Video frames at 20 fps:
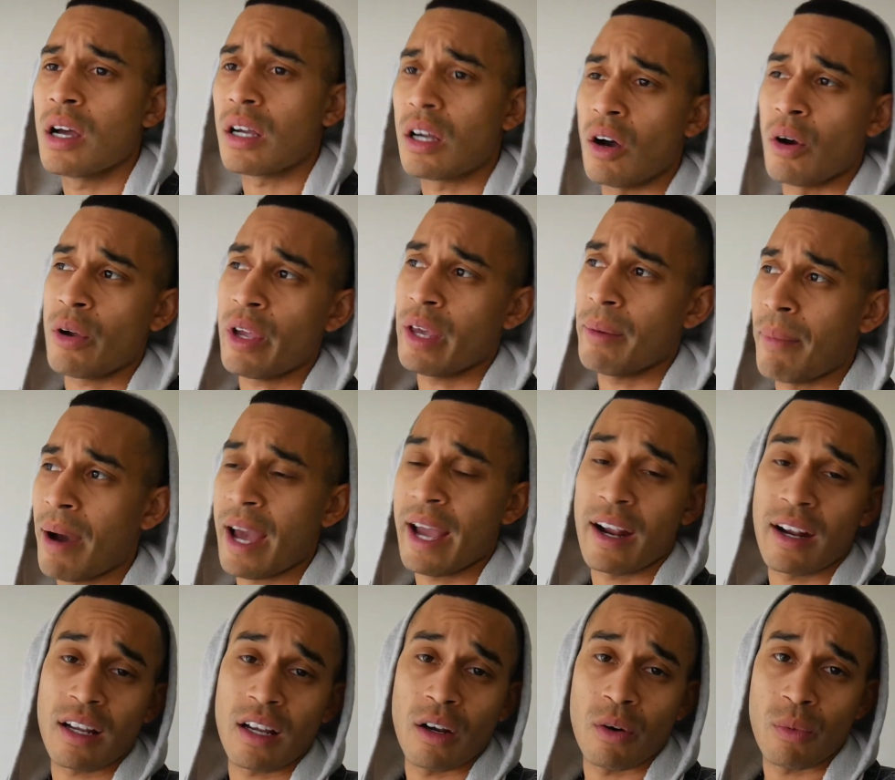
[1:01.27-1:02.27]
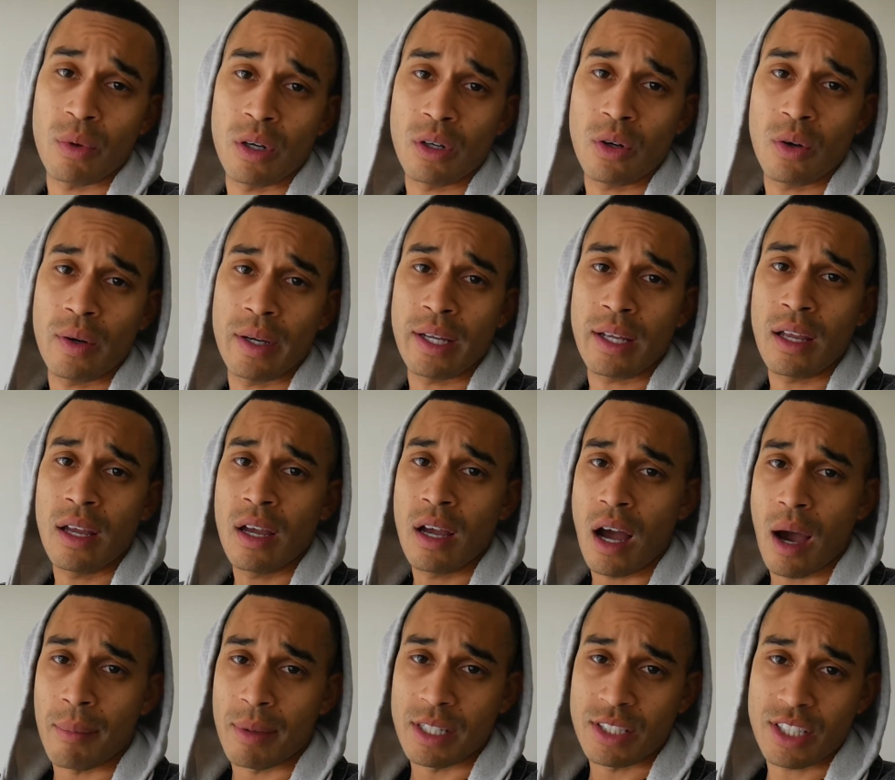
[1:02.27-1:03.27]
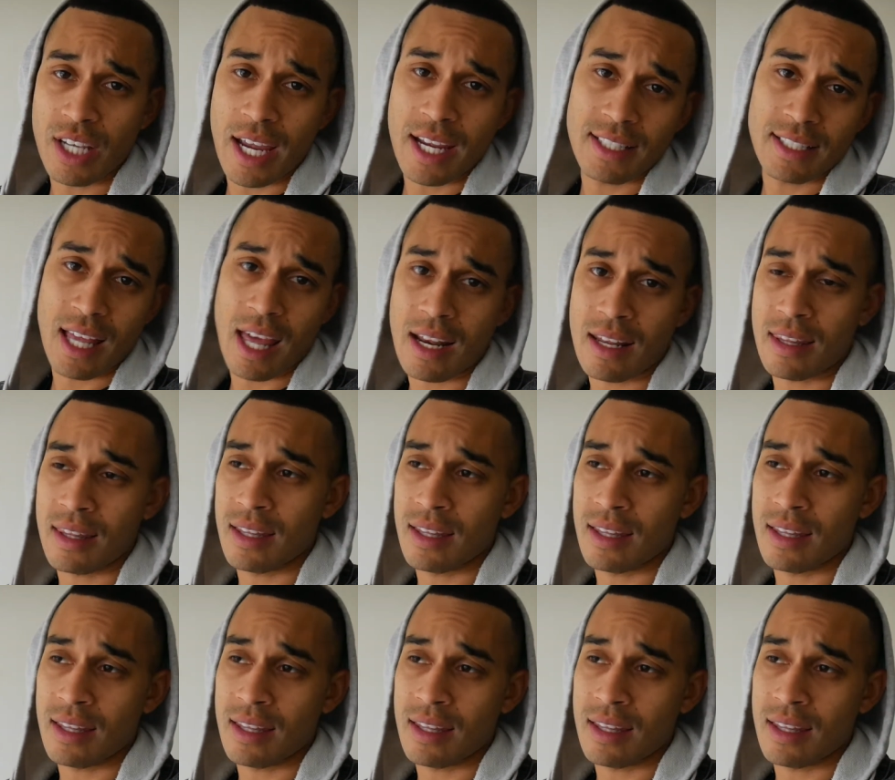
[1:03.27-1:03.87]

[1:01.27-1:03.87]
go get my hair cut real quick. I'm going to change out of